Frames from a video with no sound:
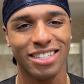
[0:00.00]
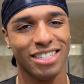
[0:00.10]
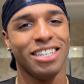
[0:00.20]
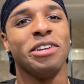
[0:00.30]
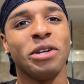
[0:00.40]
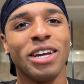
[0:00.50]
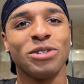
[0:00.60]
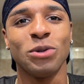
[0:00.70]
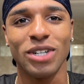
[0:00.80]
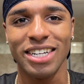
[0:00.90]
Can you guess
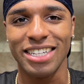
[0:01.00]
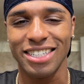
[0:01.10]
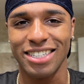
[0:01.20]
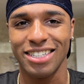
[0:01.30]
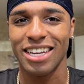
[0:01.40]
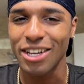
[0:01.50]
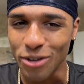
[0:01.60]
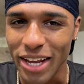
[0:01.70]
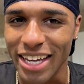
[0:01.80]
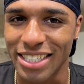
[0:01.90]
what it is? Can you
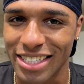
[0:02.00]
guess?